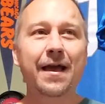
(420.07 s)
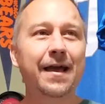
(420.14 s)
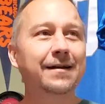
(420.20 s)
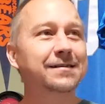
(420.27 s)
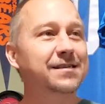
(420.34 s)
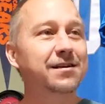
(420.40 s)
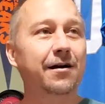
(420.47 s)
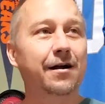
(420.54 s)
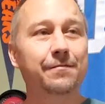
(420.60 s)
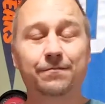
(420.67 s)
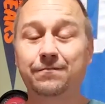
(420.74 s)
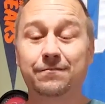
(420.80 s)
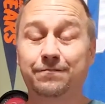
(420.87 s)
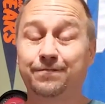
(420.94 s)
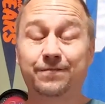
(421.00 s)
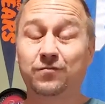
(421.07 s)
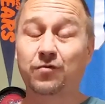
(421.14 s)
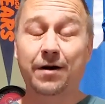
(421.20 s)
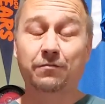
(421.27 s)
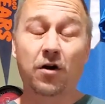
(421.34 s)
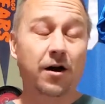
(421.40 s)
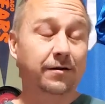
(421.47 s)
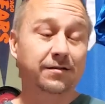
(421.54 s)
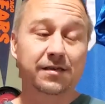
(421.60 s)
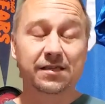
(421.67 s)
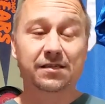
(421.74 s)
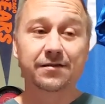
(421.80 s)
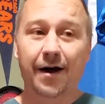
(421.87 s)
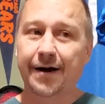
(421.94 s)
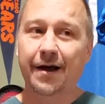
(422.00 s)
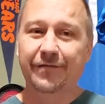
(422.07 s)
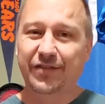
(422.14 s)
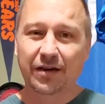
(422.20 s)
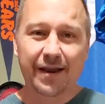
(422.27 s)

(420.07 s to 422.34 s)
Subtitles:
And sorry, Red Rocket does not have the